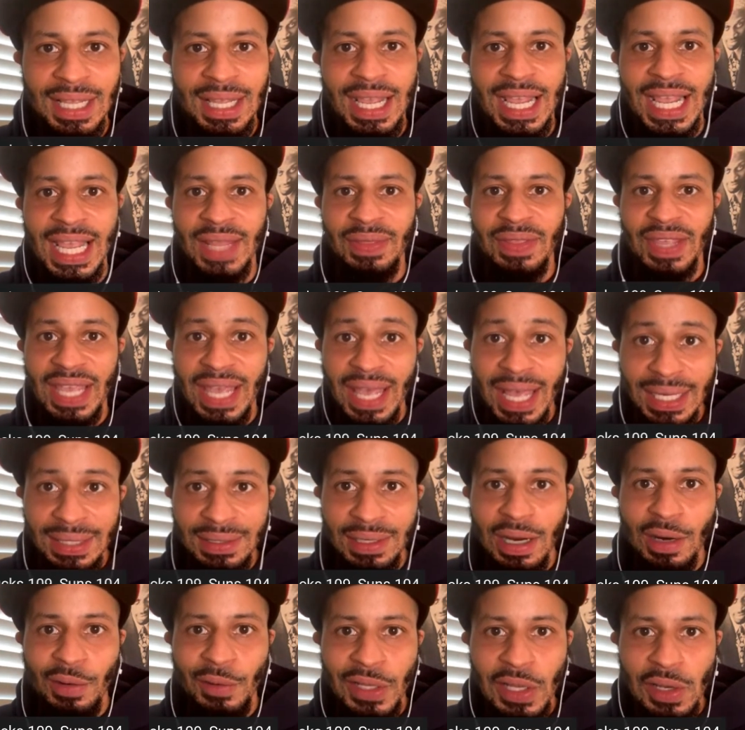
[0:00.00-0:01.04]
And they had
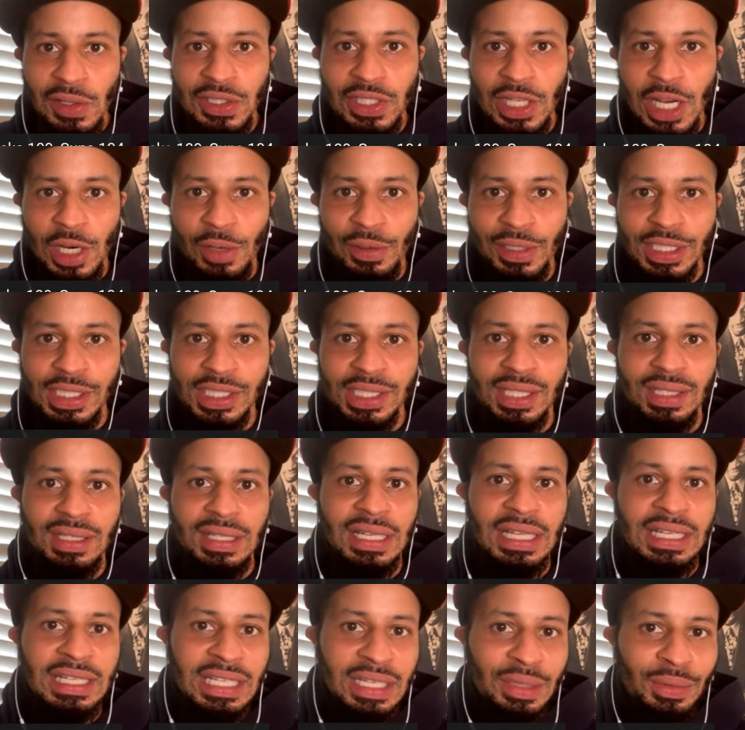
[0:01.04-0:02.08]
Dario Saric,
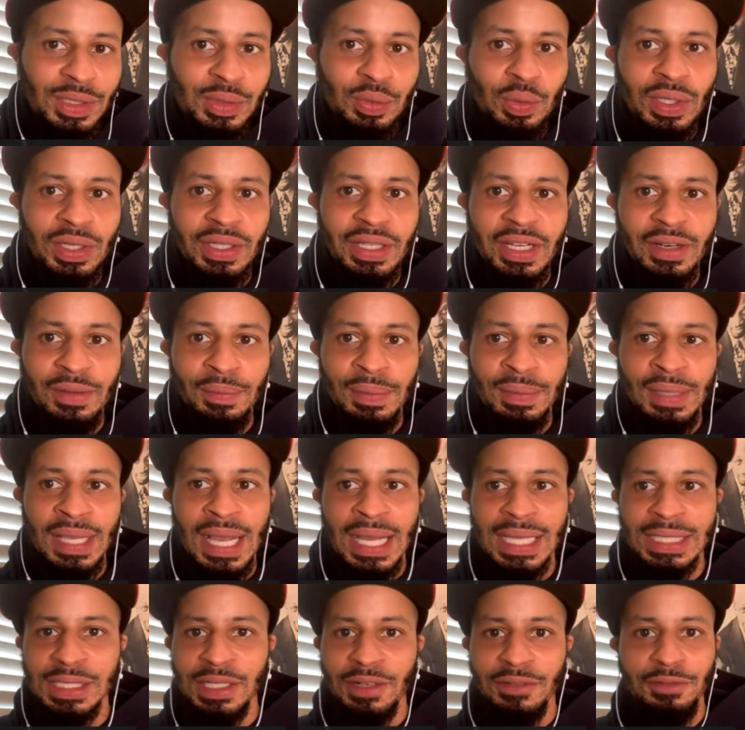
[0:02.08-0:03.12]
and he was one of their
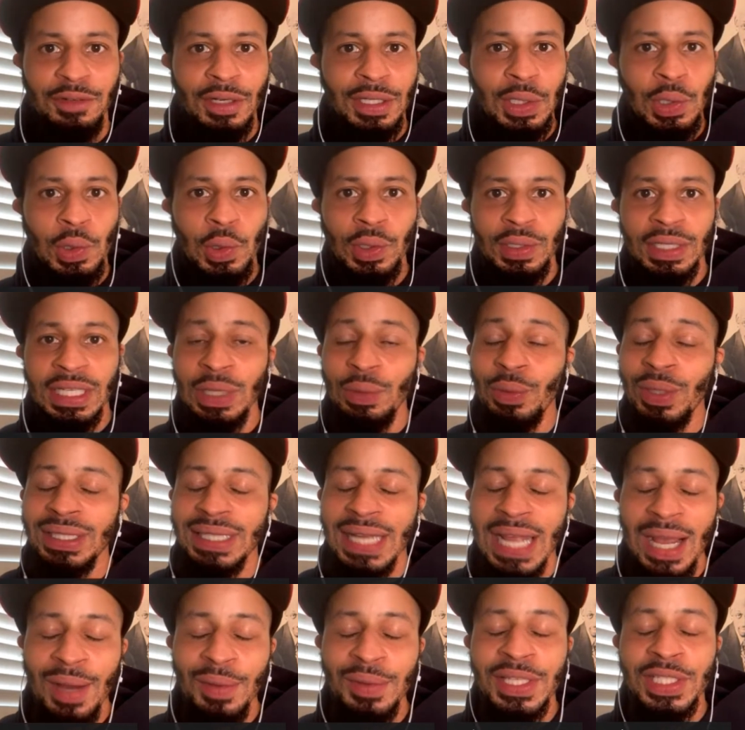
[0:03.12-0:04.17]
guys in the front court. He went
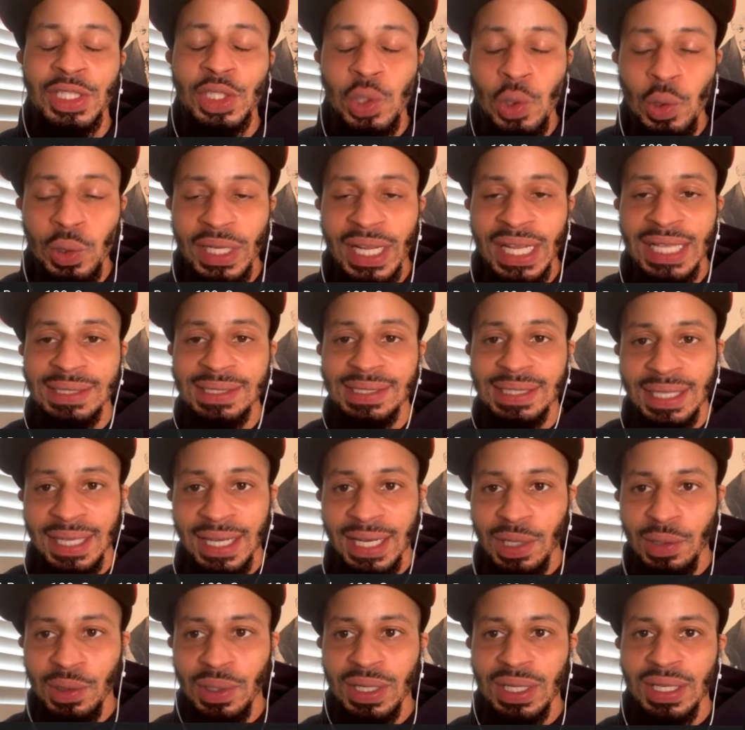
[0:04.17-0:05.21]
down with a torn
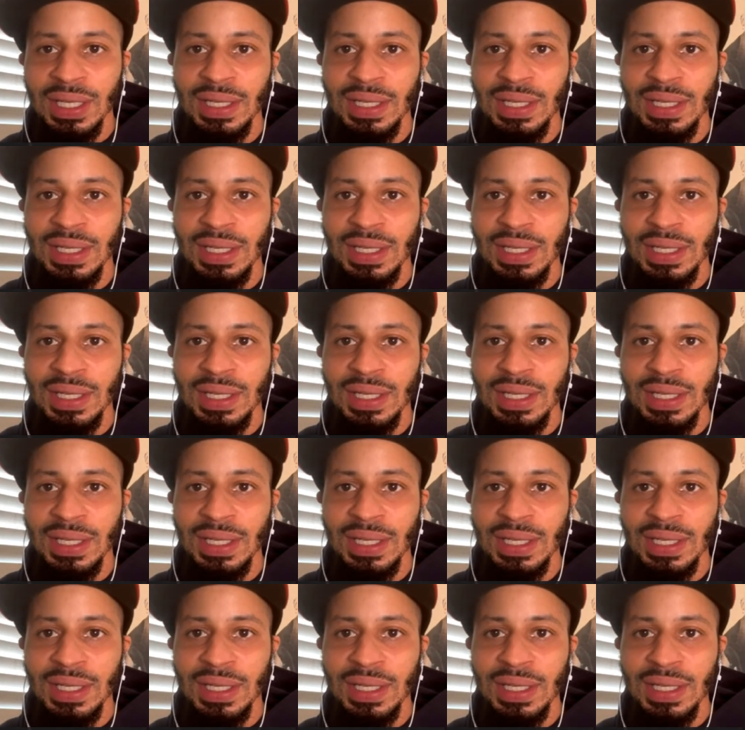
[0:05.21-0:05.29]
ACL.